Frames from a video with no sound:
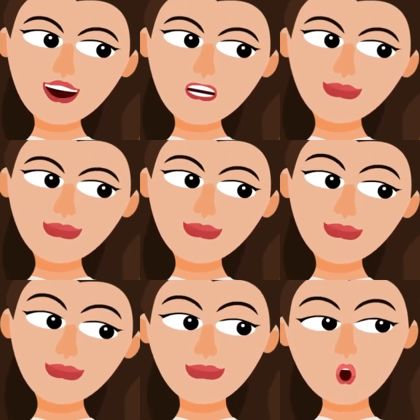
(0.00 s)
and
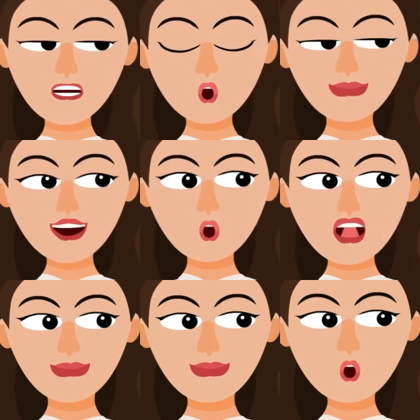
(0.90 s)
you need to keep a
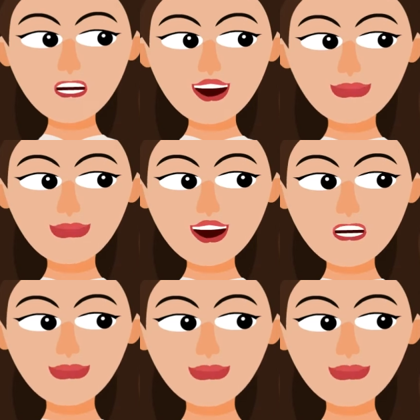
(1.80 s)
record of what you've
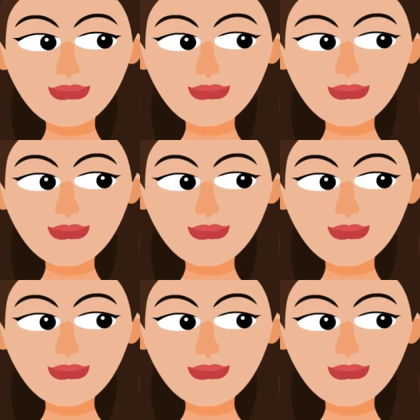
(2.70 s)
learned.